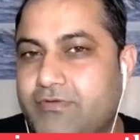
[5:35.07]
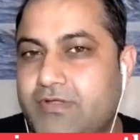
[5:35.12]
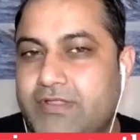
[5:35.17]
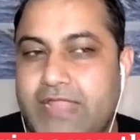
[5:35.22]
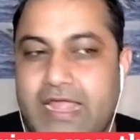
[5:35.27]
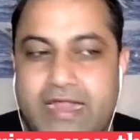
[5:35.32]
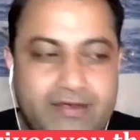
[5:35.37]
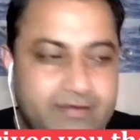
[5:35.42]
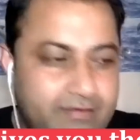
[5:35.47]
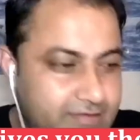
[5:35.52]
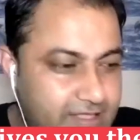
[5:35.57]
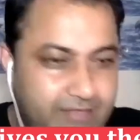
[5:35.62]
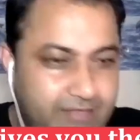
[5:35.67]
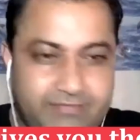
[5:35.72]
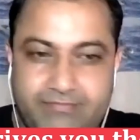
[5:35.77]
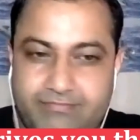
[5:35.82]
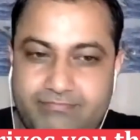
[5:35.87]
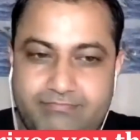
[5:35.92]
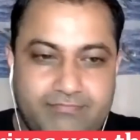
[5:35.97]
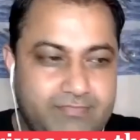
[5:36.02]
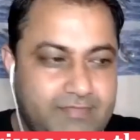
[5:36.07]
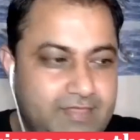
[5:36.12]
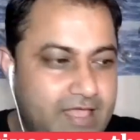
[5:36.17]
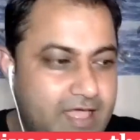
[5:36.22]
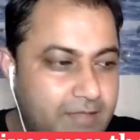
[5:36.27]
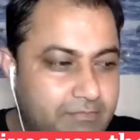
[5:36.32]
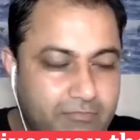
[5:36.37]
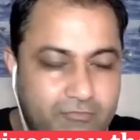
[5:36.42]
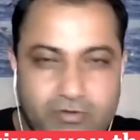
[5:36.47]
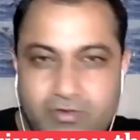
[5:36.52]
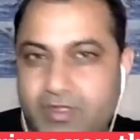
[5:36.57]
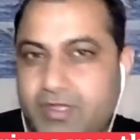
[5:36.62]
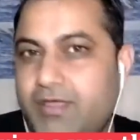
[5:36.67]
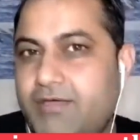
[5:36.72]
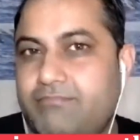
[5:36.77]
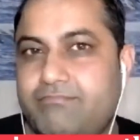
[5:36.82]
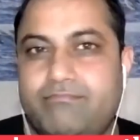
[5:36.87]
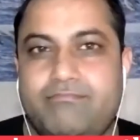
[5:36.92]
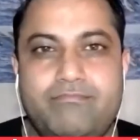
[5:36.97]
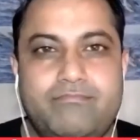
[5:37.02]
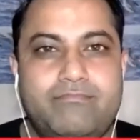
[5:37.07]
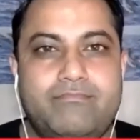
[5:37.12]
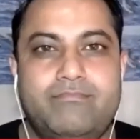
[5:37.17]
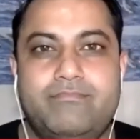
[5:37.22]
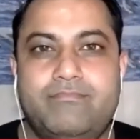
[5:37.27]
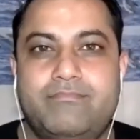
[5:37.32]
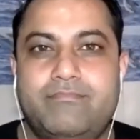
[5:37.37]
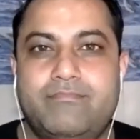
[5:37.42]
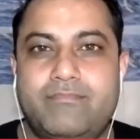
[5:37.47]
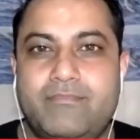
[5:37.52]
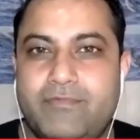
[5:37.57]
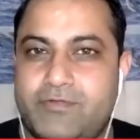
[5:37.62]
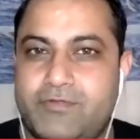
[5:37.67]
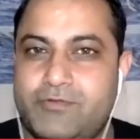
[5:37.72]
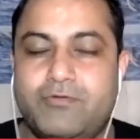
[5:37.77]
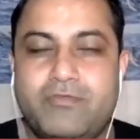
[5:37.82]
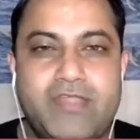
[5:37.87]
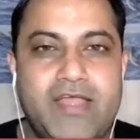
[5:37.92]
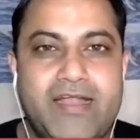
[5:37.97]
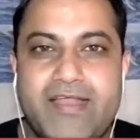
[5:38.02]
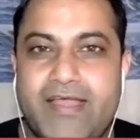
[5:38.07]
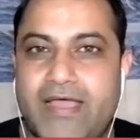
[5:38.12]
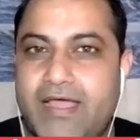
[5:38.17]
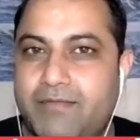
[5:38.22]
That yes, I'm gonna do that.